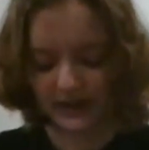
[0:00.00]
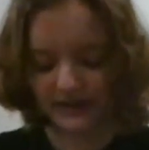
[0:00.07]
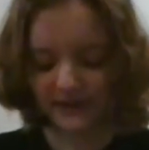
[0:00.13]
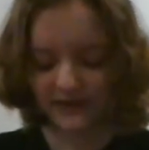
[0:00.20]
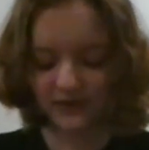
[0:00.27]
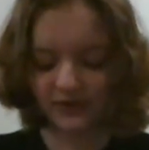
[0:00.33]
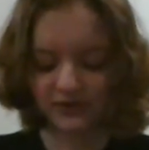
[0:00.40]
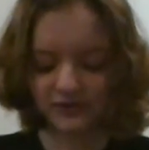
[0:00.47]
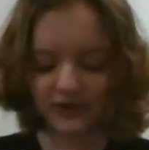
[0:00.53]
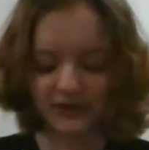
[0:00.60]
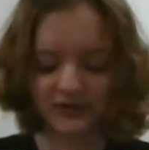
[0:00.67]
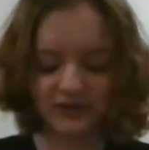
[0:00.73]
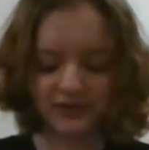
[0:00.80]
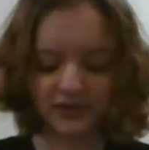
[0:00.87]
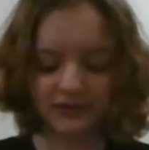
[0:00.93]
They talked to all
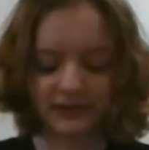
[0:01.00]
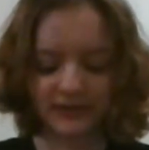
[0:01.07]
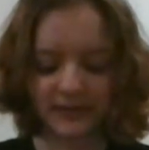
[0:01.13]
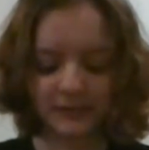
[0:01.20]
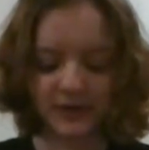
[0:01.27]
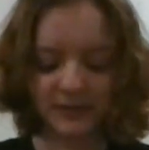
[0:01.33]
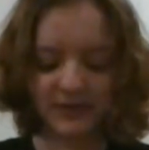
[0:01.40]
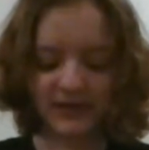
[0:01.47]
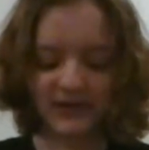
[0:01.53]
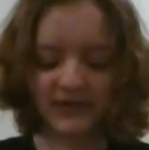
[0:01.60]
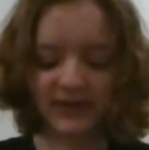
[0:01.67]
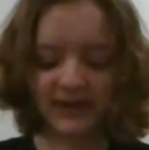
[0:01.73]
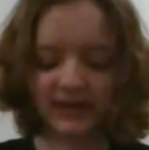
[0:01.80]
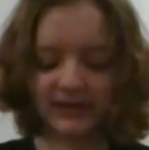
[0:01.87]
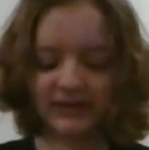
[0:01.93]
the children, the puppies, the
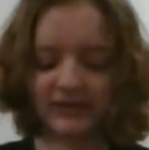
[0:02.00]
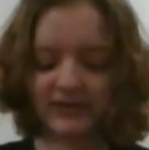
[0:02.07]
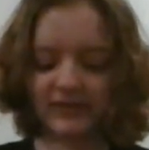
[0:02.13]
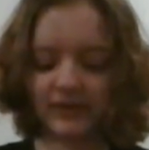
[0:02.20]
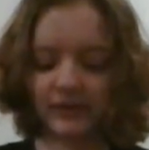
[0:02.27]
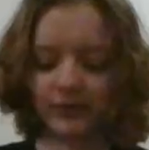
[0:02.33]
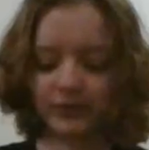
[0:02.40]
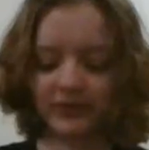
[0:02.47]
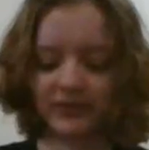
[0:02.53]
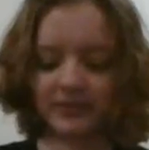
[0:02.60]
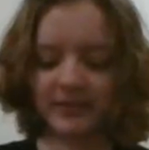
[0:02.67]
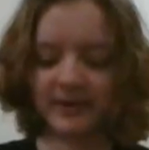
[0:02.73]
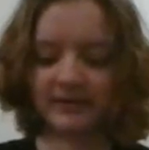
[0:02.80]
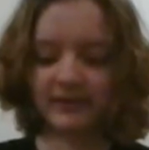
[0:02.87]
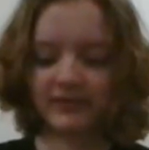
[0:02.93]
kittens, the colts, the
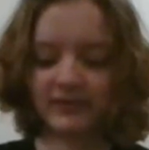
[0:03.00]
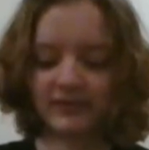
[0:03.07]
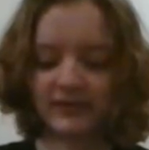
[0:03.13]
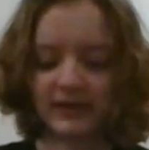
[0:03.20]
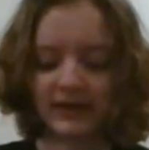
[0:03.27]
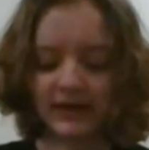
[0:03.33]
piglets.